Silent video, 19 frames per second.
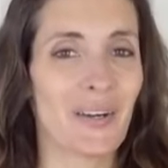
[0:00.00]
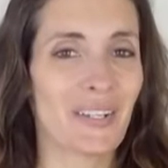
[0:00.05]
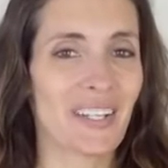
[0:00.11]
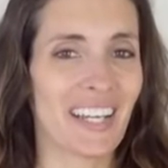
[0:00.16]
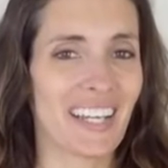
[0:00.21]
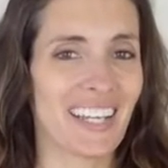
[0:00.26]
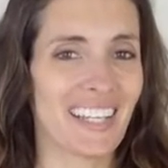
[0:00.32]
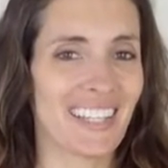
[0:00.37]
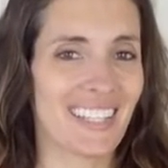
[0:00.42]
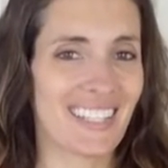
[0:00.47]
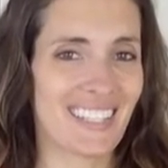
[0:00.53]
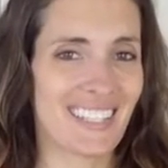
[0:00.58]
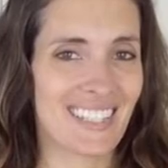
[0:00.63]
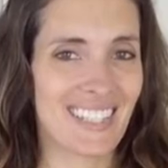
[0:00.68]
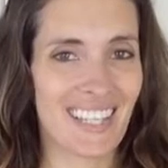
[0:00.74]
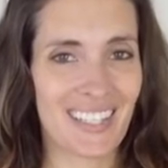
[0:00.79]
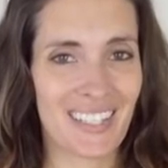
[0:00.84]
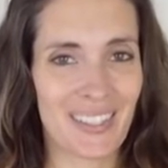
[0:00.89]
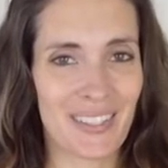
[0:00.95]
Okay,
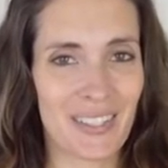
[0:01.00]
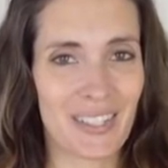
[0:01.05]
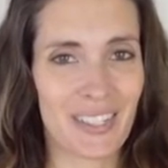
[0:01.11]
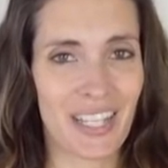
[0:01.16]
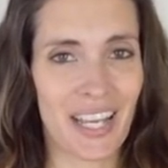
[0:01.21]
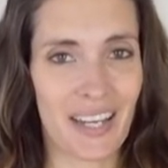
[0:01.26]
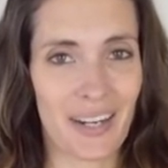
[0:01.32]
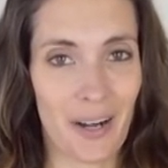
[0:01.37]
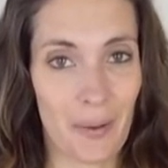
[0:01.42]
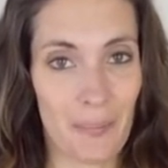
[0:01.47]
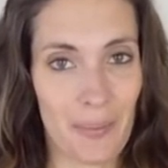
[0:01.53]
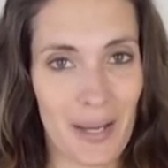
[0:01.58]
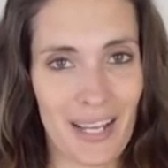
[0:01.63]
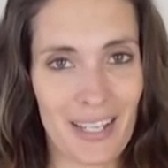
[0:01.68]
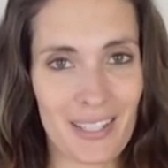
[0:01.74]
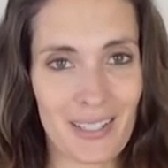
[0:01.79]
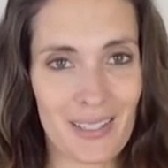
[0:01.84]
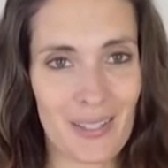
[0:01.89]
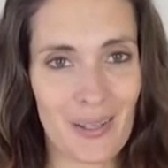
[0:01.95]
let's take a look at our
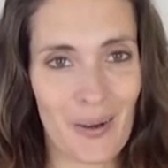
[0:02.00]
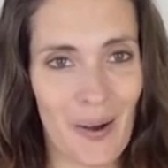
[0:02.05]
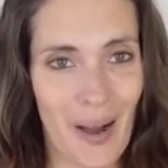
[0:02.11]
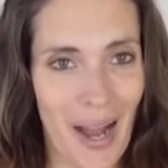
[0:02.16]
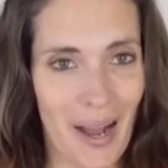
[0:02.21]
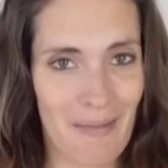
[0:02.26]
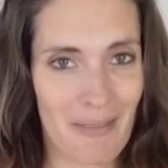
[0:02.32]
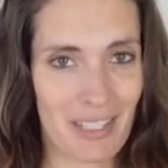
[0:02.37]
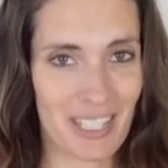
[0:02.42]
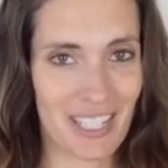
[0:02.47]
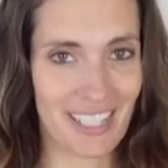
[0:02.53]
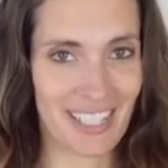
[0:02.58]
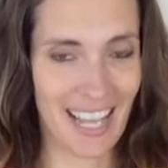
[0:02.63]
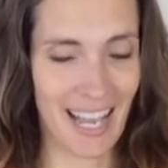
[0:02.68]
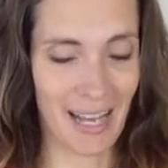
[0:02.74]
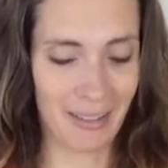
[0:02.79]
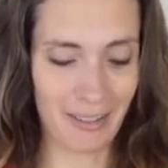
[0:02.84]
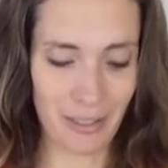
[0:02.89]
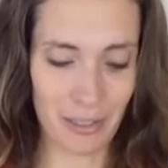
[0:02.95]
pesto option
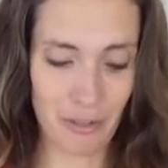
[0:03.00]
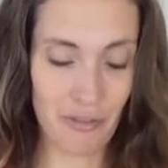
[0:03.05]
now.